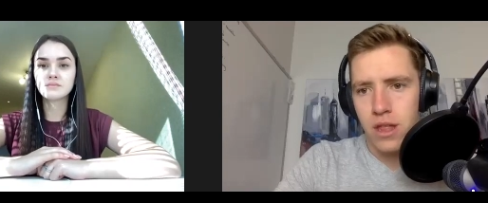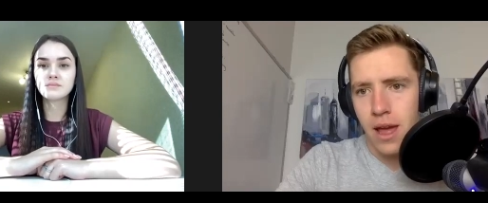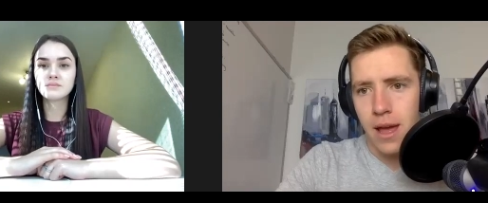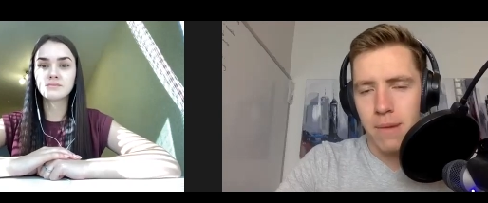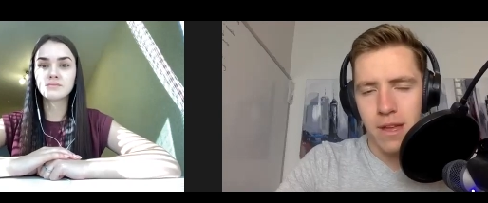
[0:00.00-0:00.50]
Speaker 1: the
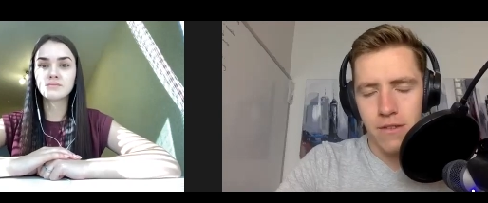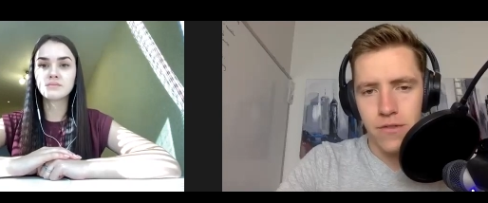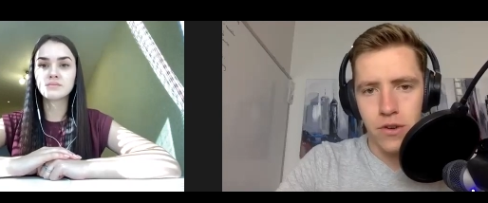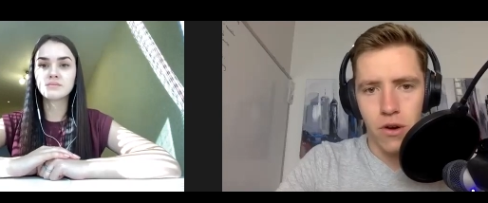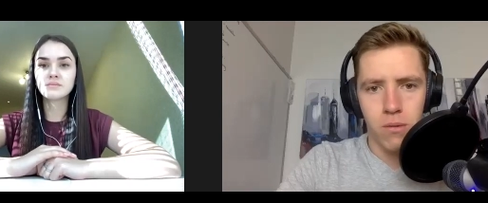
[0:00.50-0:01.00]
same, if
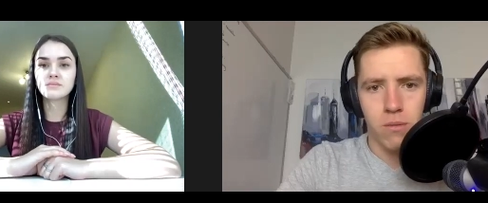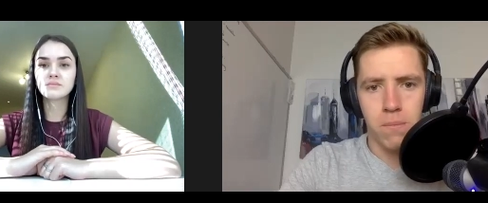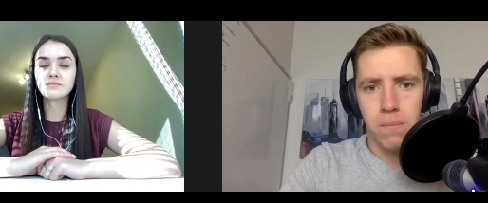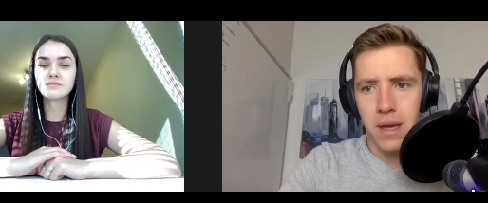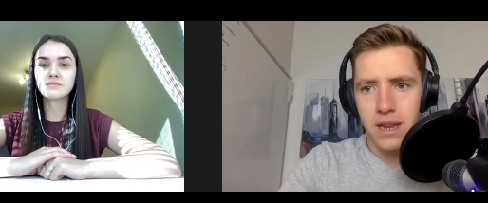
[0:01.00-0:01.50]
not
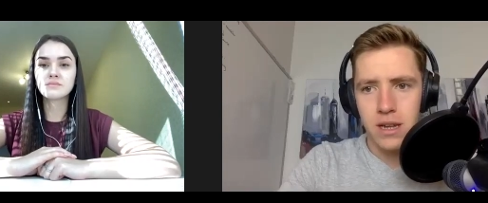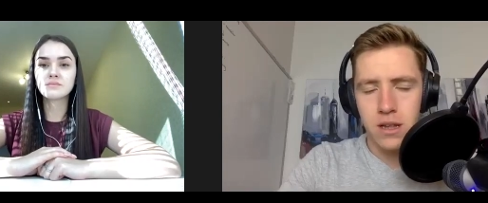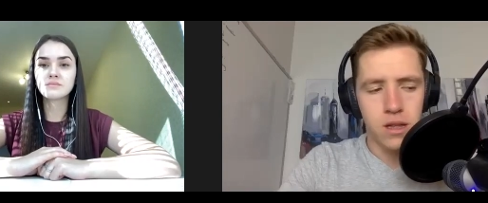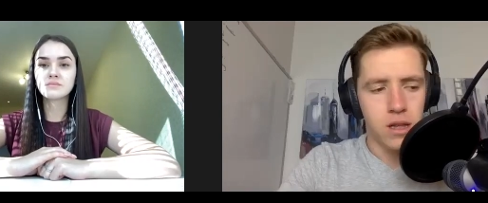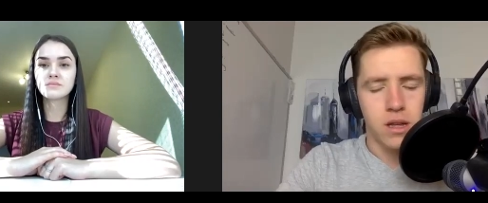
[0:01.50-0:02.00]
better,
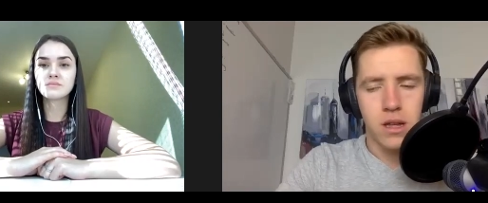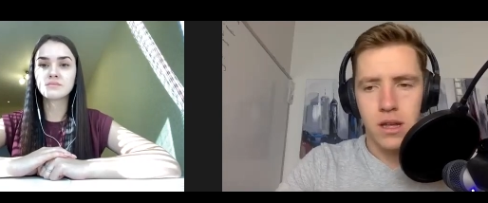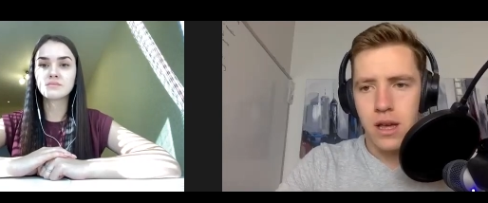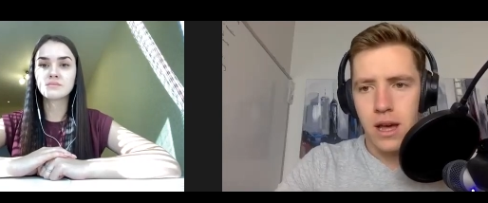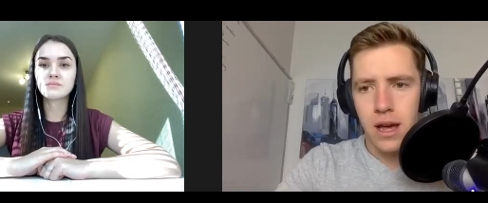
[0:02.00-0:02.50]

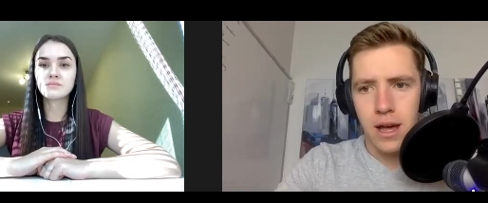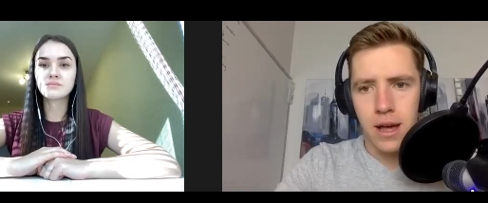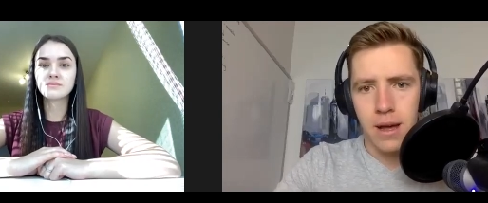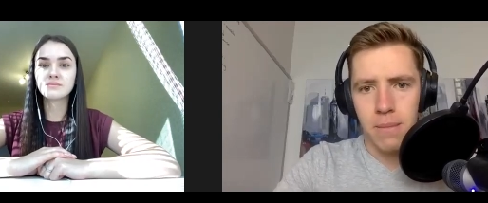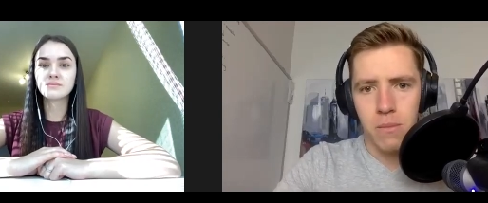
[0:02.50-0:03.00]

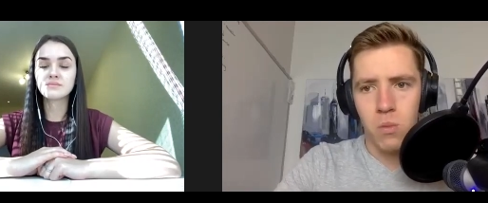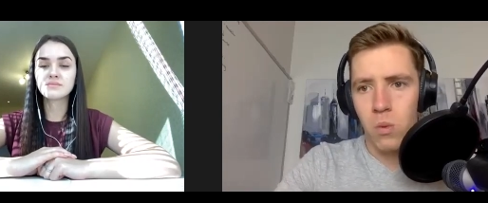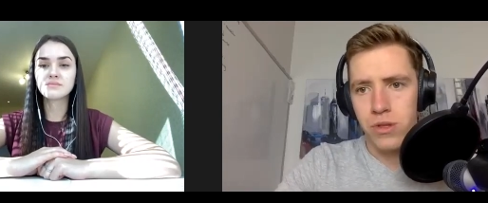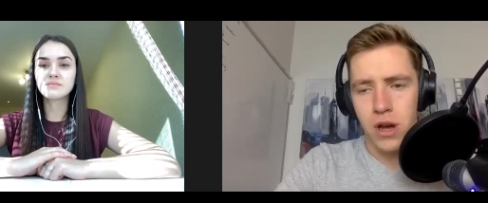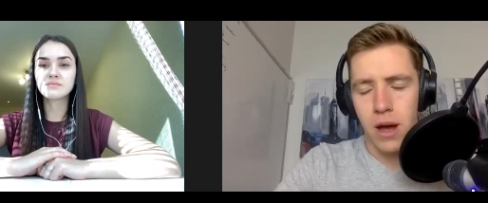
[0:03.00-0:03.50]
um,
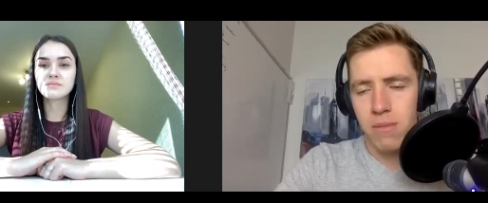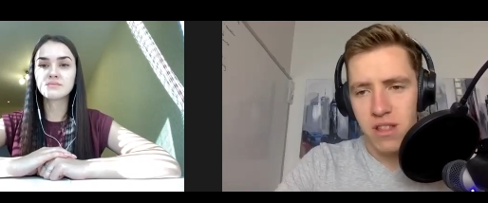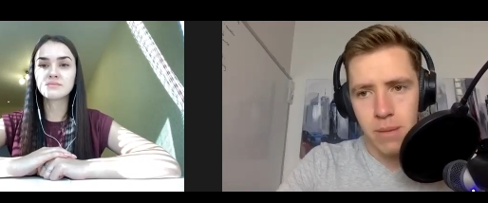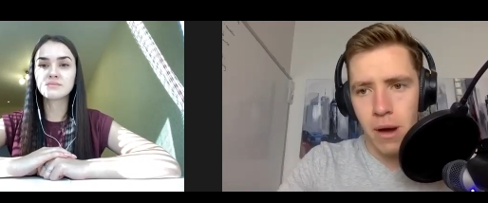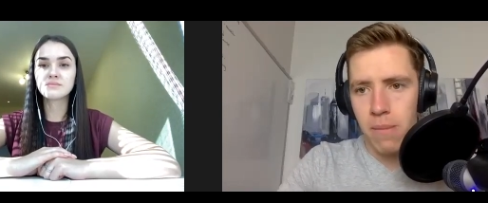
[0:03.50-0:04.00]
with time as
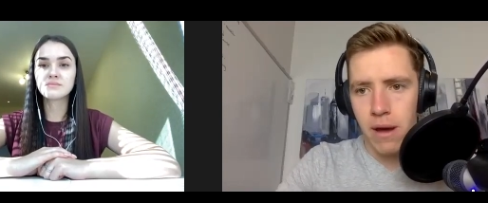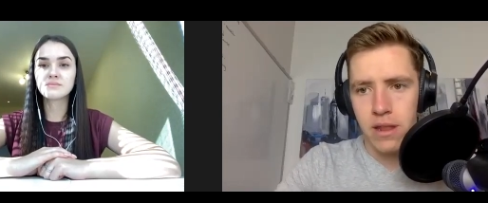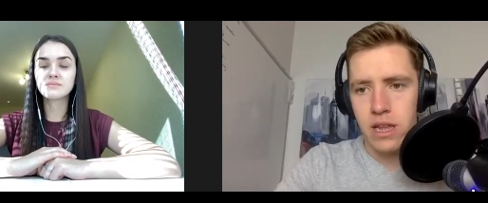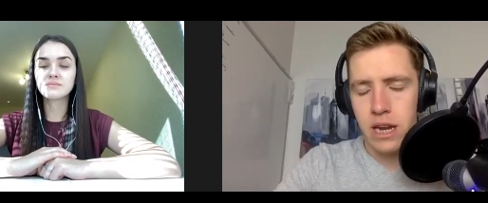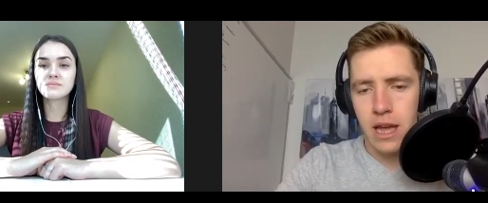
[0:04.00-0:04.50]
they might be able to
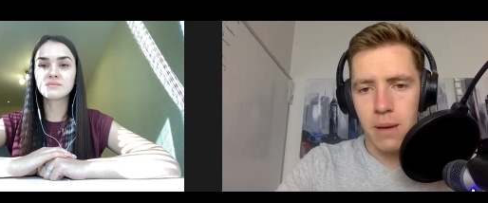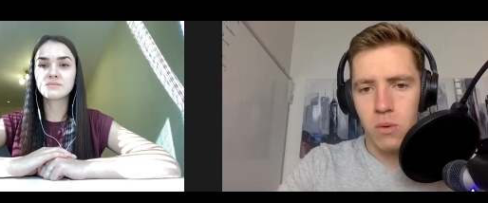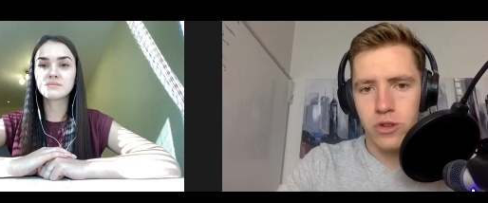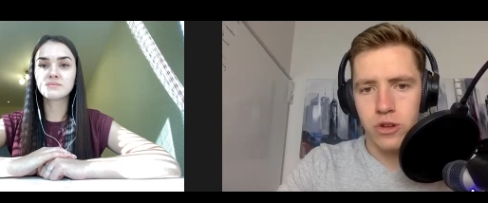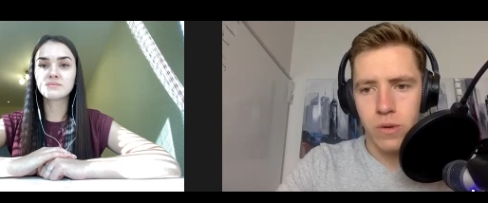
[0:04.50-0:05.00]
dedicate
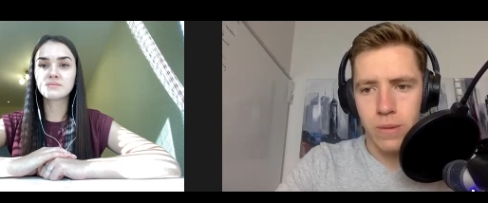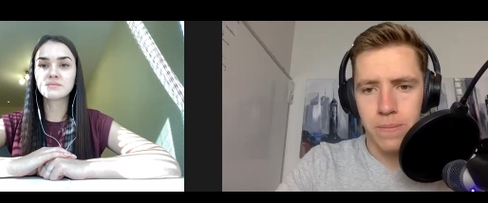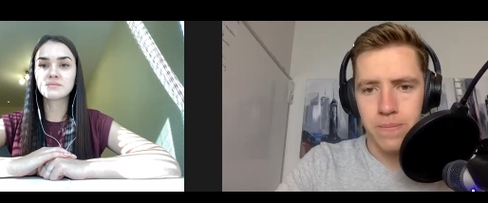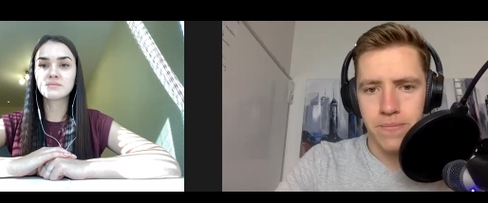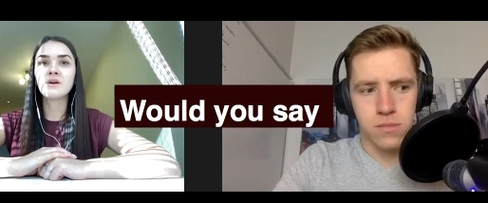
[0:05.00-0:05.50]
more to it.
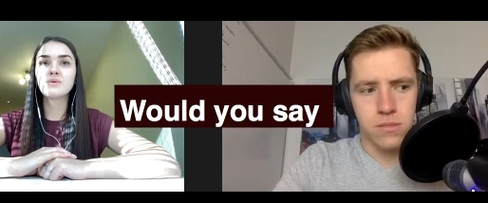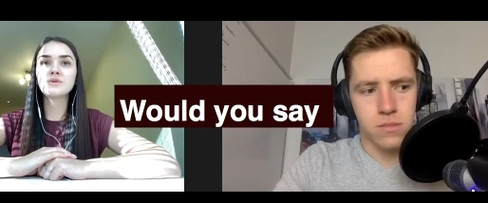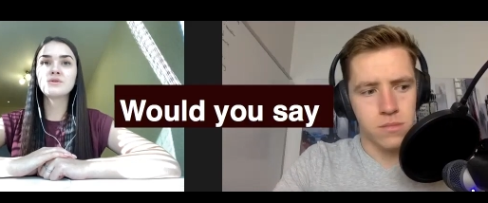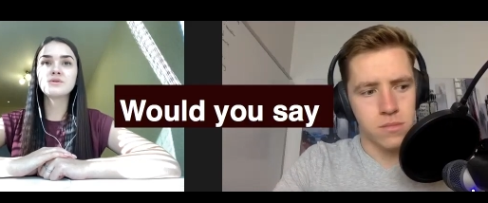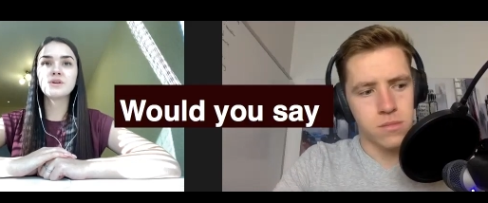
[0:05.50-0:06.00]

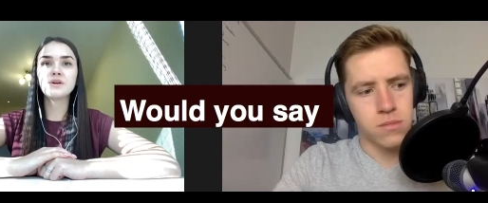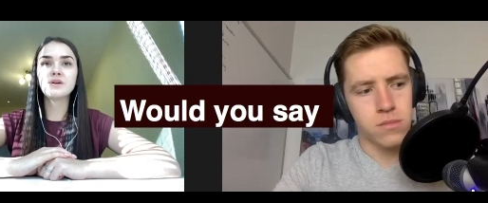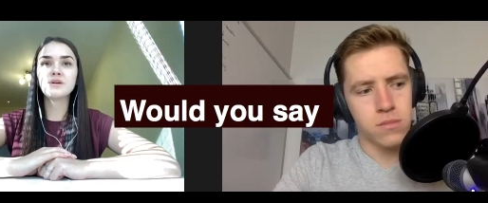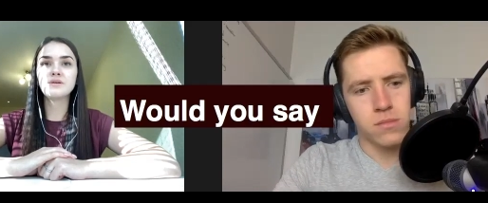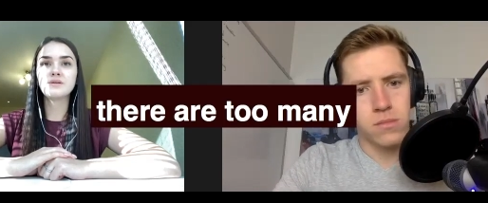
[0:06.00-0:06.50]
Speaker 2: Would you
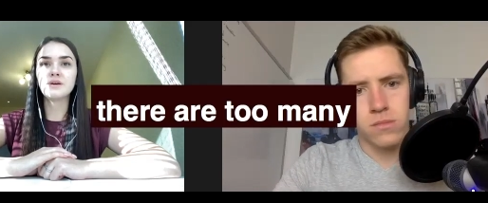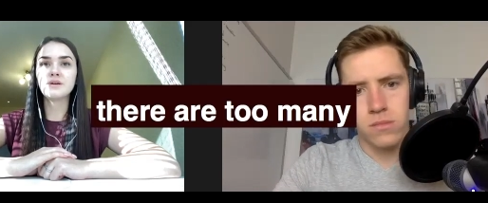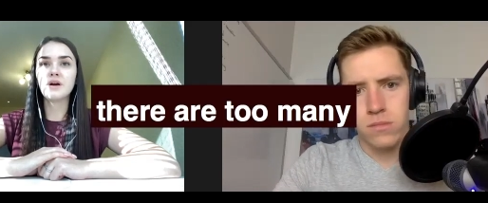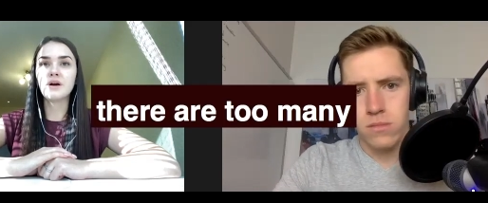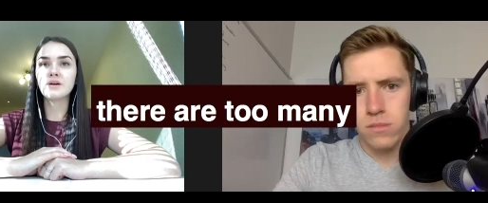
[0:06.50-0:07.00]
say
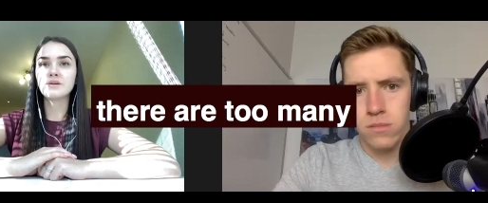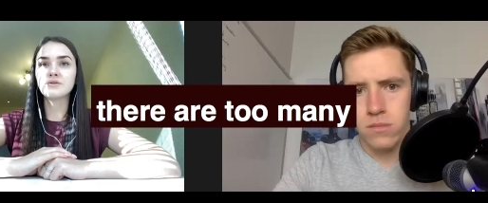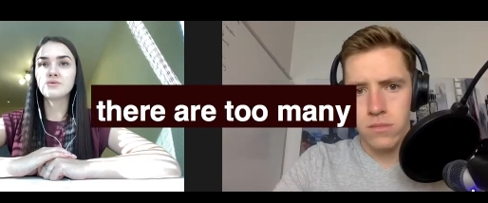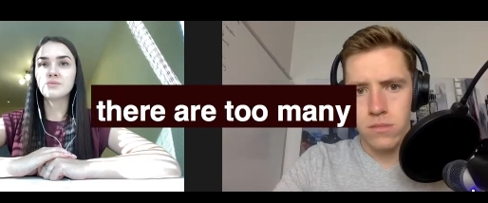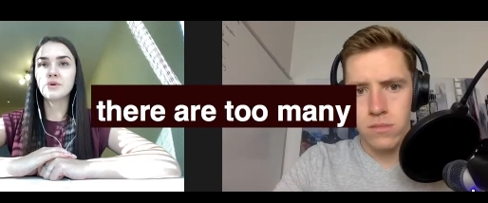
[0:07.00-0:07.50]
there are
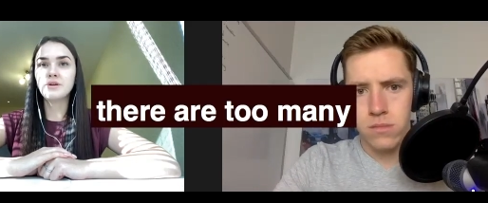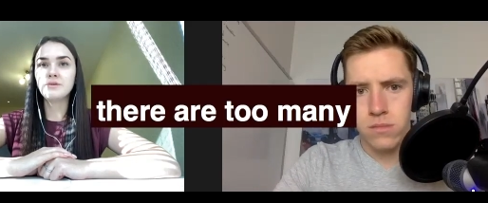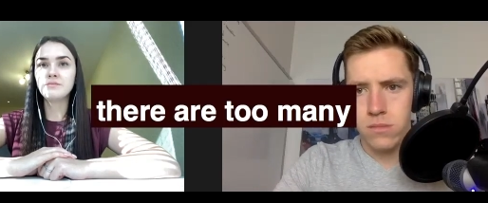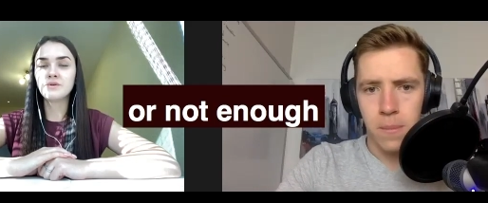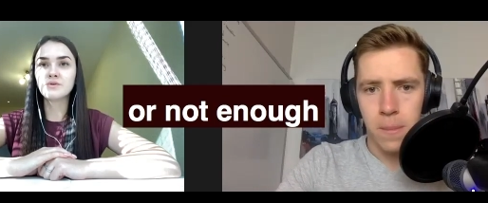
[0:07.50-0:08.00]
too many
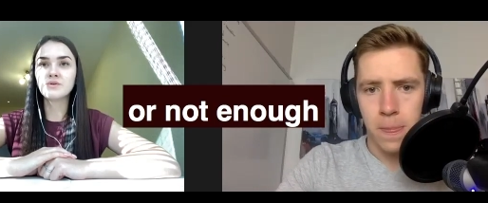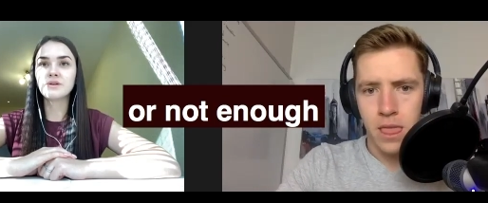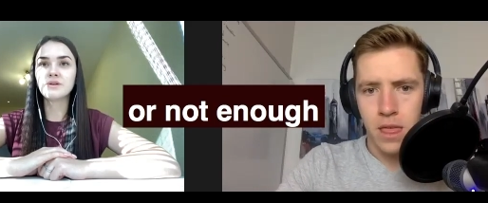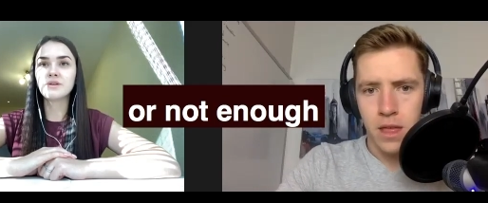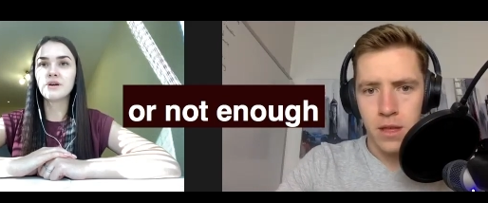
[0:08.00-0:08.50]
or not
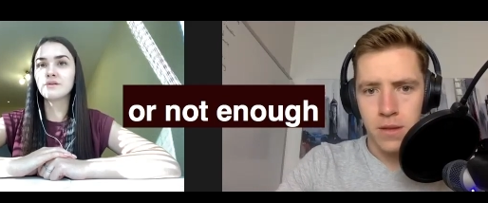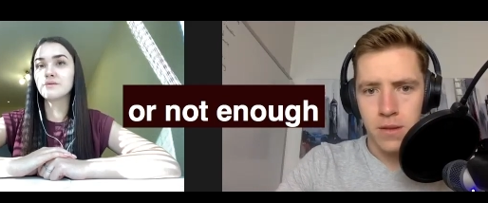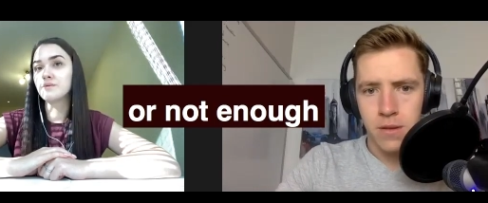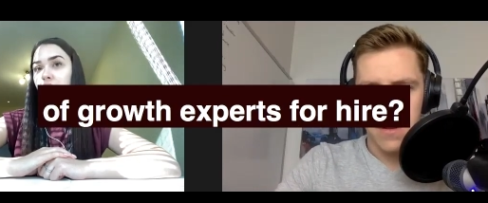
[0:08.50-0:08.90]
enough